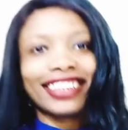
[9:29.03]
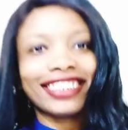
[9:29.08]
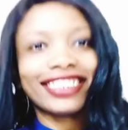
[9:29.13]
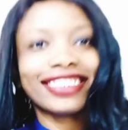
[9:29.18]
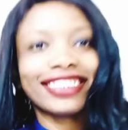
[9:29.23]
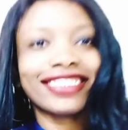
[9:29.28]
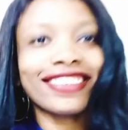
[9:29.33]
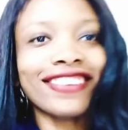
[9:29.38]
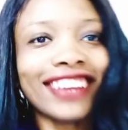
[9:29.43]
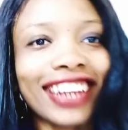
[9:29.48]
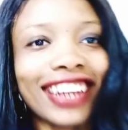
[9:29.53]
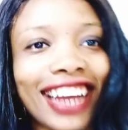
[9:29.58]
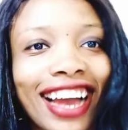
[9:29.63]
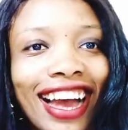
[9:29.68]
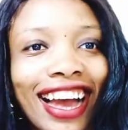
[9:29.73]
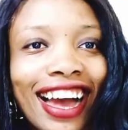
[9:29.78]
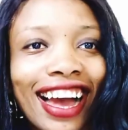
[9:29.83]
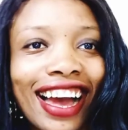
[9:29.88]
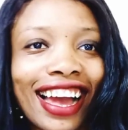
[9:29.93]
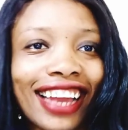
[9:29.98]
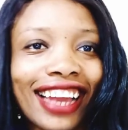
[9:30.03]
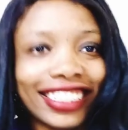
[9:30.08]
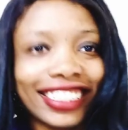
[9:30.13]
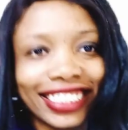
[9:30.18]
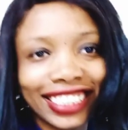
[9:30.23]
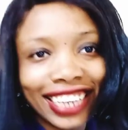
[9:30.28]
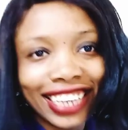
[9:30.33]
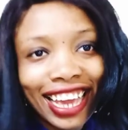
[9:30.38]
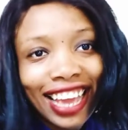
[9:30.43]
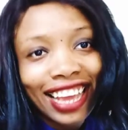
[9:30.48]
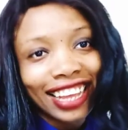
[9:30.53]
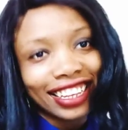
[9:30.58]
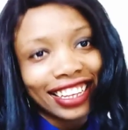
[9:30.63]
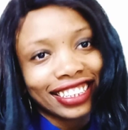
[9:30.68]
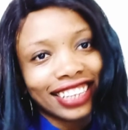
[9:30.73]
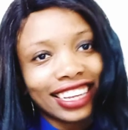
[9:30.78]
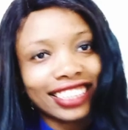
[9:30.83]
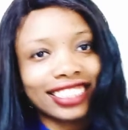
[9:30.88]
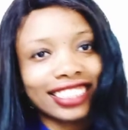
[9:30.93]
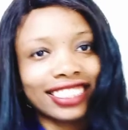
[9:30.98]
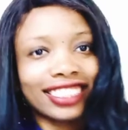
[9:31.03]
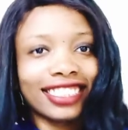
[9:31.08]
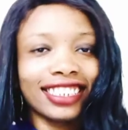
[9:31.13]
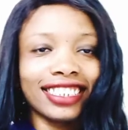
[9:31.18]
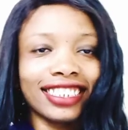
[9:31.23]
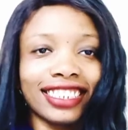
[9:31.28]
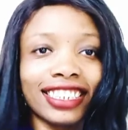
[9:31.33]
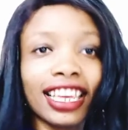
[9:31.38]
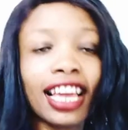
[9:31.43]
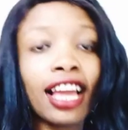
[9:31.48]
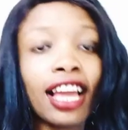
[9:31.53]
So, guys, that's it.